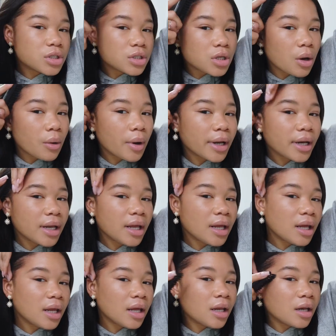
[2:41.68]
Just going
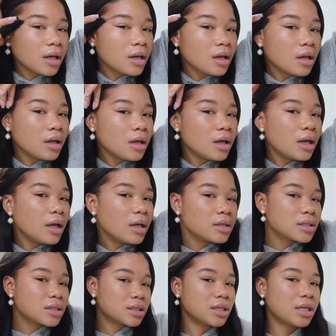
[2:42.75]
in
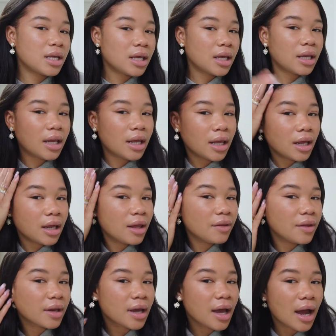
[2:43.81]
and sleeking it
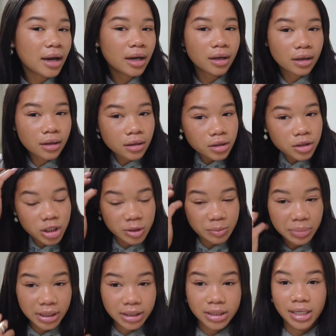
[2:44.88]
and then kind of
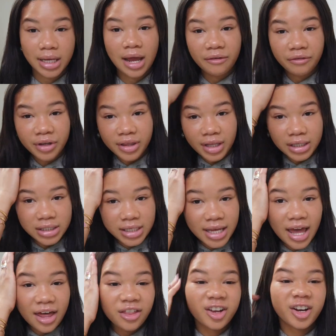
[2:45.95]
just blending everything
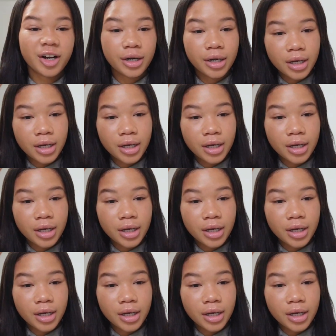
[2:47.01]
together.